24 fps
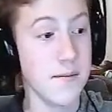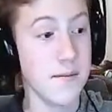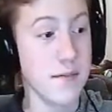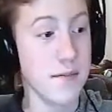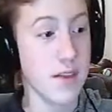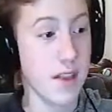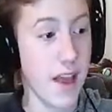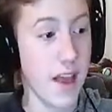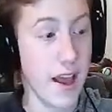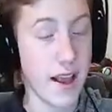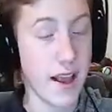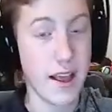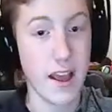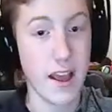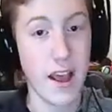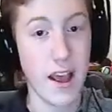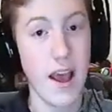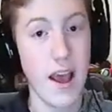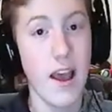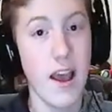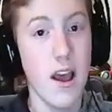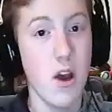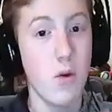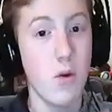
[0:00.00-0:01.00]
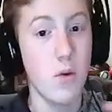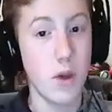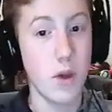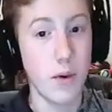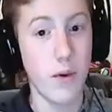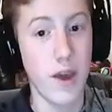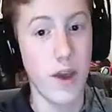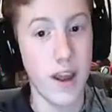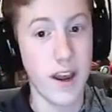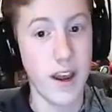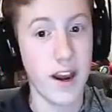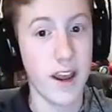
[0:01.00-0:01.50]
like. We
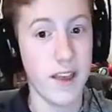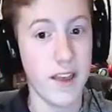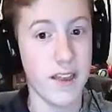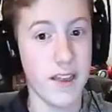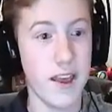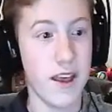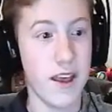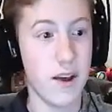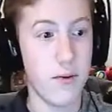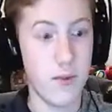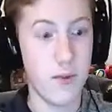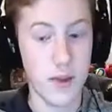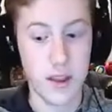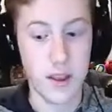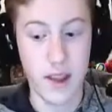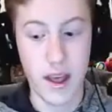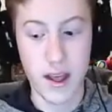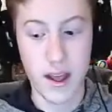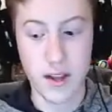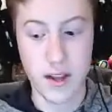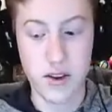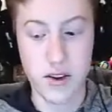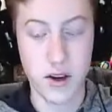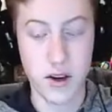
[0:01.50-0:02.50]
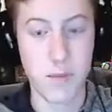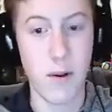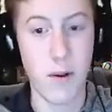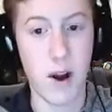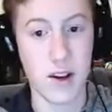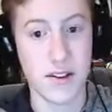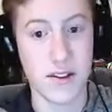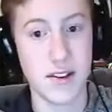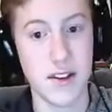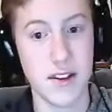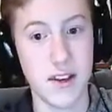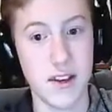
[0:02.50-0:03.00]
went and like we like took
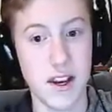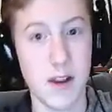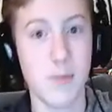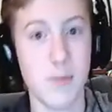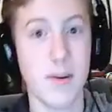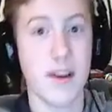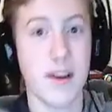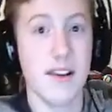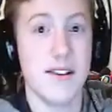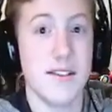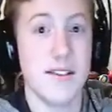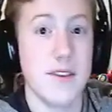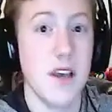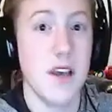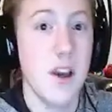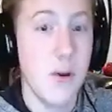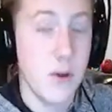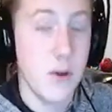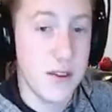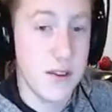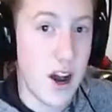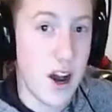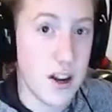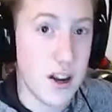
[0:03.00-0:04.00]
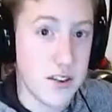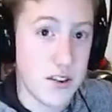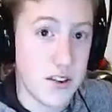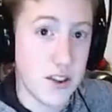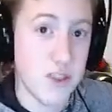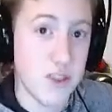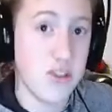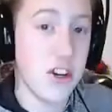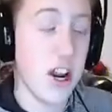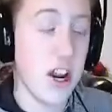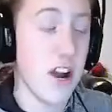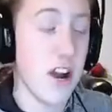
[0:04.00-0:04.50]
parts of the deer because we talked to
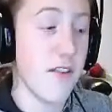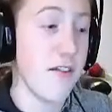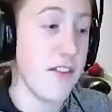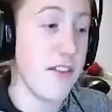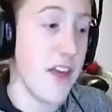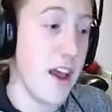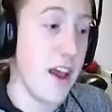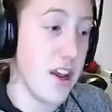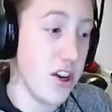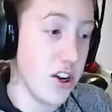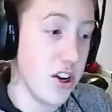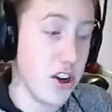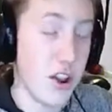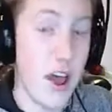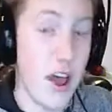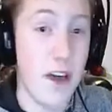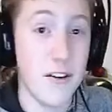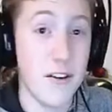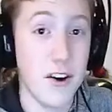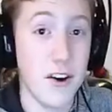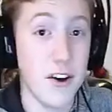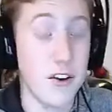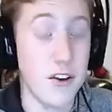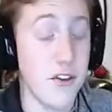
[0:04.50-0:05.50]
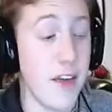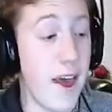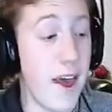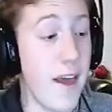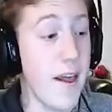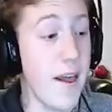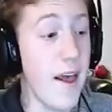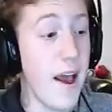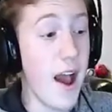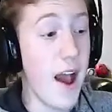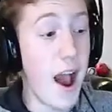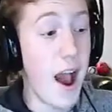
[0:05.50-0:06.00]
the sheriff and that you're allowed to do
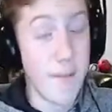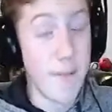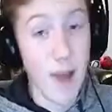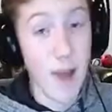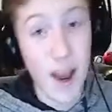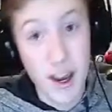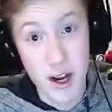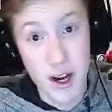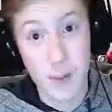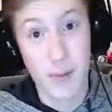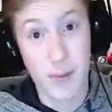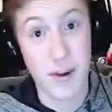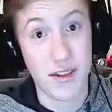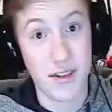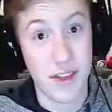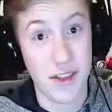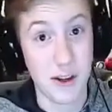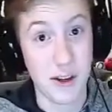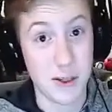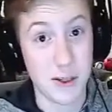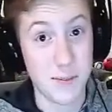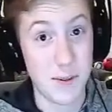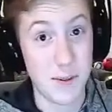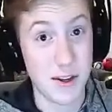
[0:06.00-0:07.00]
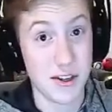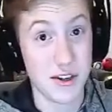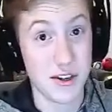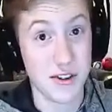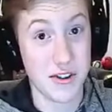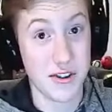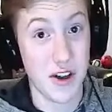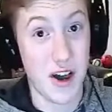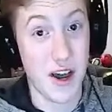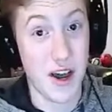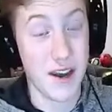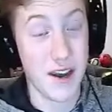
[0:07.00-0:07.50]
that. I'm not gonna put those
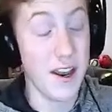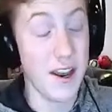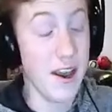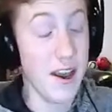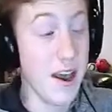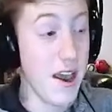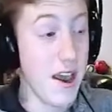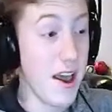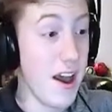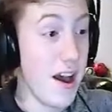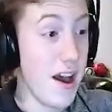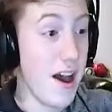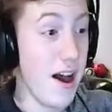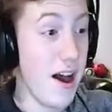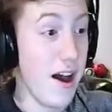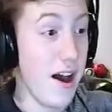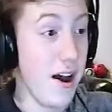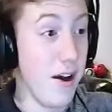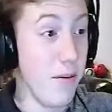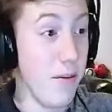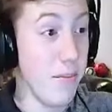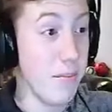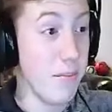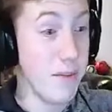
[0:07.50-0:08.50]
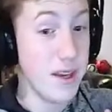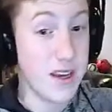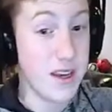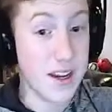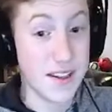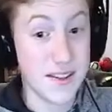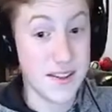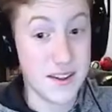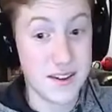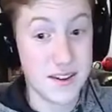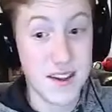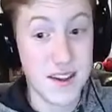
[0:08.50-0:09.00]
pictures on um,
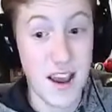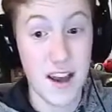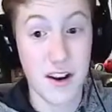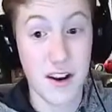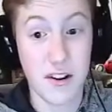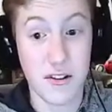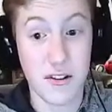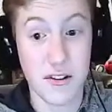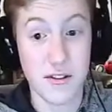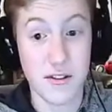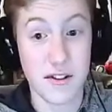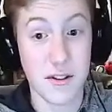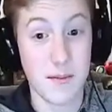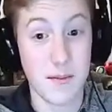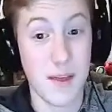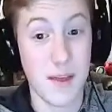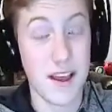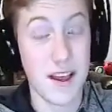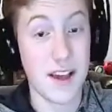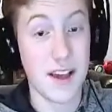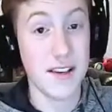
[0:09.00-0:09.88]
because it's kind of gruesome, like I